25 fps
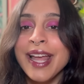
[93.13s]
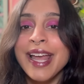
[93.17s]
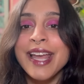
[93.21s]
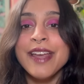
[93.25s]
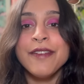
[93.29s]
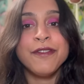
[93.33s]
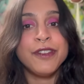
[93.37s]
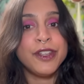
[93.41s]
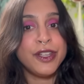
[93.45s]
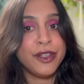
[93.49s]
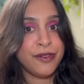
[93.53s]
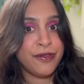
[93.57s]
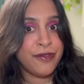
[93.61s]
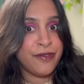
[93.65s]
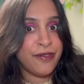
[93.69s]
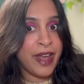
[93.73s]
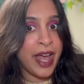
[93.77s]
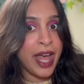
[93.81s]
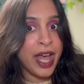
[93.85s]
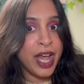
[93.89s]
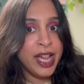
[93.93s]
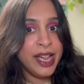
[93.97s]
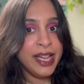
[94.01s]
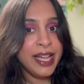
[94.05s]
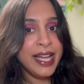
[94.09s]
If you
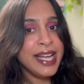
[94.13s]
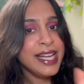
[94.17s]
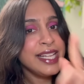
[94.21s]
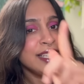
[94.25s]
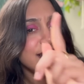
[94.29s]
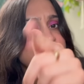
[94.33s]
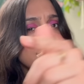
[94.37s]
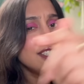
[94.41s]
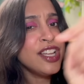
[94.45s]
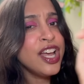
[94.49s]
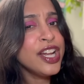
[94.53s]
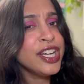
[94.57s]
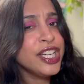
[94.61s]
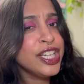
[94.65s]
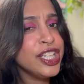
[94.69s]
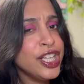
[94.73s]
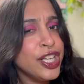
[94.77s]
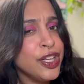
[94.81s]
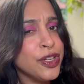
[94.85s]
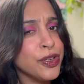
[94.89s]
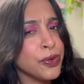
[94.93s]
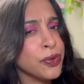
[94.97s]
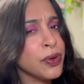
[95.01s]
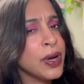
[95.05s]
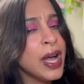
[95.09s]
fail, it's on
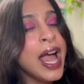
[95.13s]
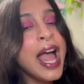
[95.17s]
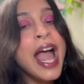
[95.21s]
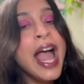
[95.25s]
you.